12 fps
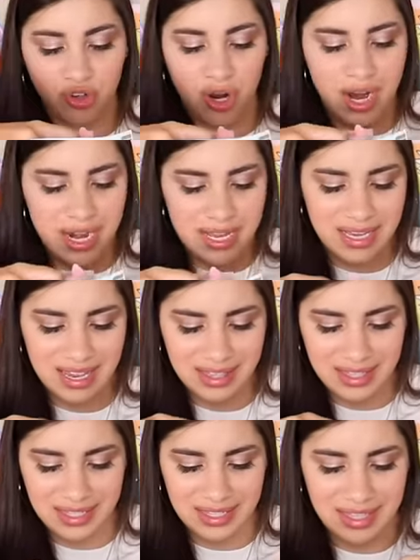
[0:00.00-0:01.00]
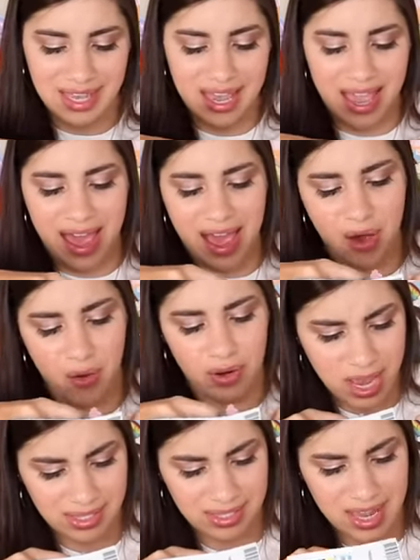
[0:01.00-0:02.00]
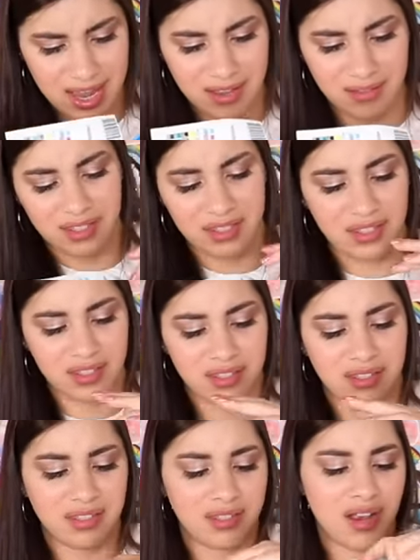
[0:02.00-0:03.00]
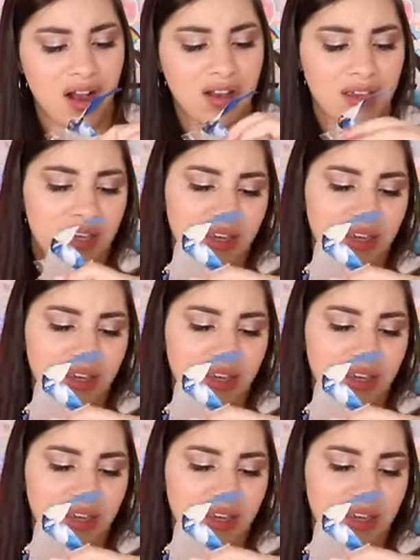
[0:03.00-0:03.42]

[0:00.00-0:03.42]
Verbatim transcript: trying to get this thing out. It's like stuck.